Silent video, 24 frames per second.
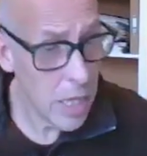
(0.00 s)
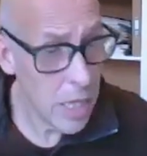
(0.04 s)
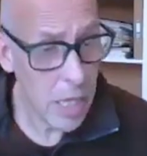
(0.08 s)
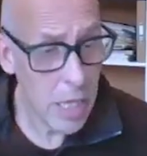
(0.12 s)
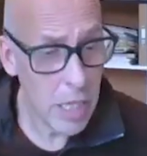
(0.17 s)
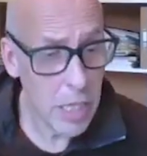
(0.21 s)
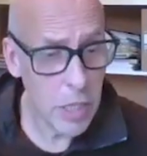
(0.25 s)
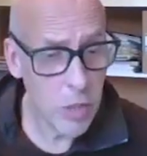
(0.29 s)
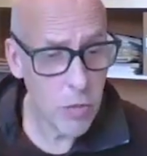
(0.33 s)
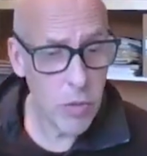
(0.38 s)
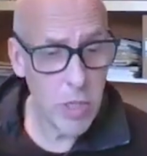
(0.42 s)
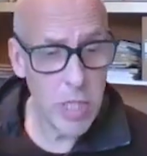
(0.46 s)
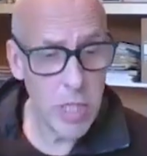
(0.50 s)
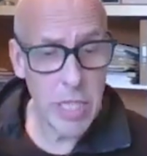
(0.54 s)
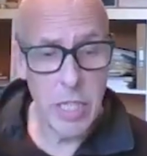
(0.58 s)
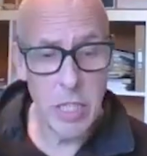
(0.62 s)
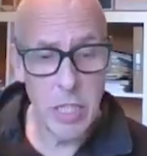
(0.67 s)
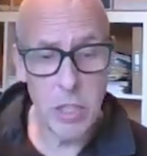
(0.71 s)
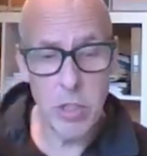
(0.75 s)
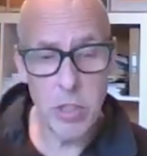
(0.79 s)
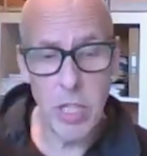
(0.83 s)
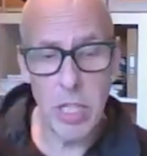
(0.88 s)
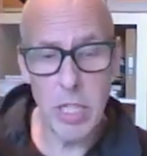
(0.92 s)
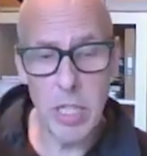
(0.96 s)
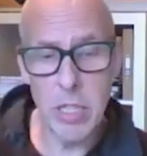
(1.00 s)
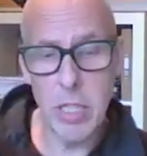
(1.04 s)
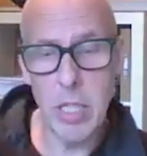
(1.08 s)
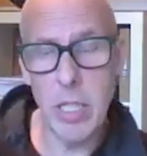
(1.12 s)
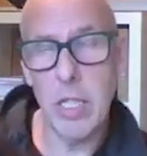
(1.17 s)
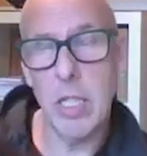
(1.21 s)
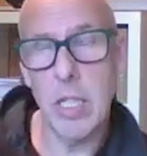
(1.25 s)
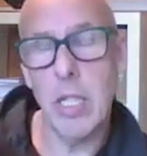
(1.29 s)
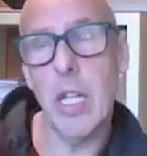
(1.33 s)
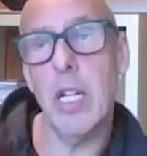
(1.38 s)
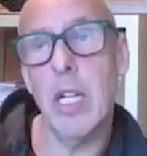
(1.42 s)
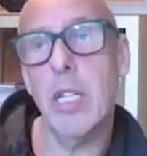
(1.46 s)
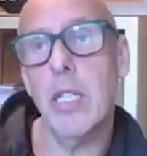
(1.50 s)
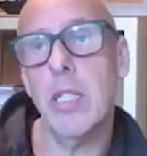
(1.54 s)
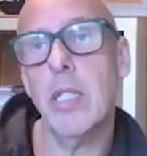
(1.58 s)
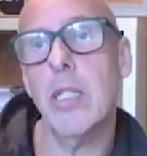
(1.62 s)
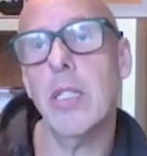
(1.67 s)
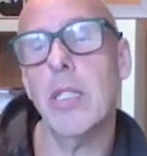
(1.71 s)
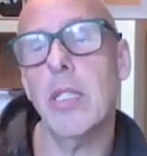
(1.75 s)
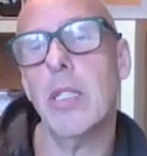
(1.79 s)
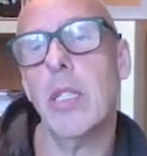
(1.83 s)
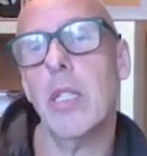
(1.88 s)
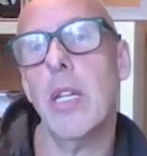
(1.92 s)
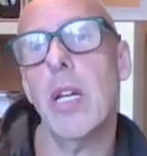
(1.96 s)
it's really interesting.
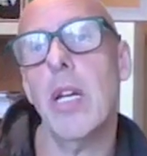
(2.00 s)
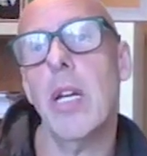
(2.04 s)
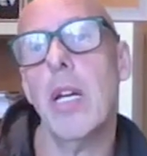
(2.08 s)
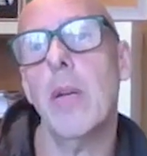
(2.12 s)
And